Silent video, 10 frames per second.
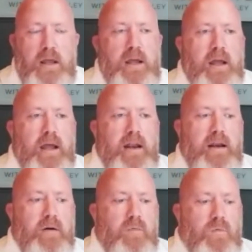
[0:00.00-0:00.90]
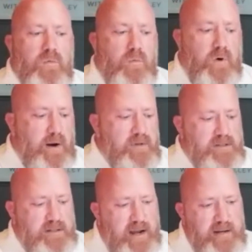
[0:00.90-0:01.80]
And when I was
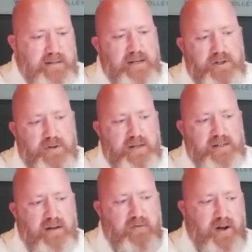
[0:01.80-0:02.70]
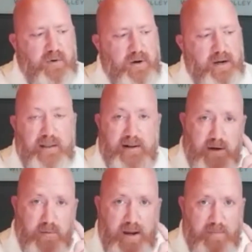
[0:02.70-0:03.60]
kind of teaching myself how to read, that's
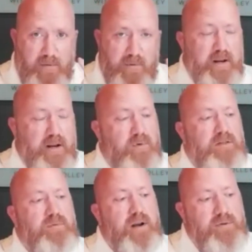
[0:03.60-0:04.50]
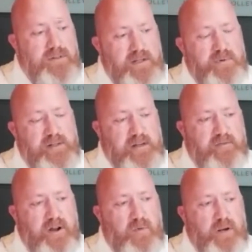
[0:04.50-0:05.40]
how bad my reading was. When I was teaching myself
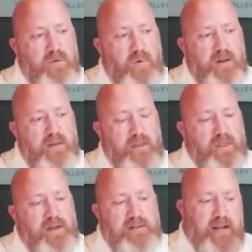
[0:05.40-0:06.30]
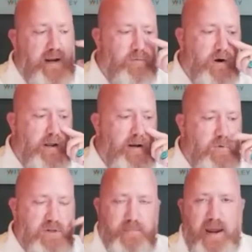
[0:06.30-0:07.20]
how to read, one of the things that I read
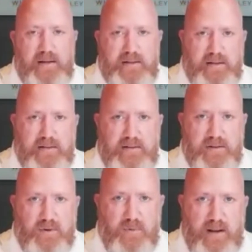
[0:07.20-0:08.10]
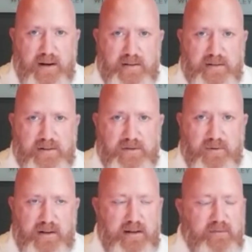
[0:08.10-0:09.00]
was magazines because they're written at a sixth
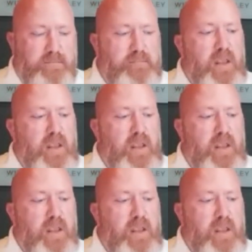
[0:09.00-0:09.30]
grade level.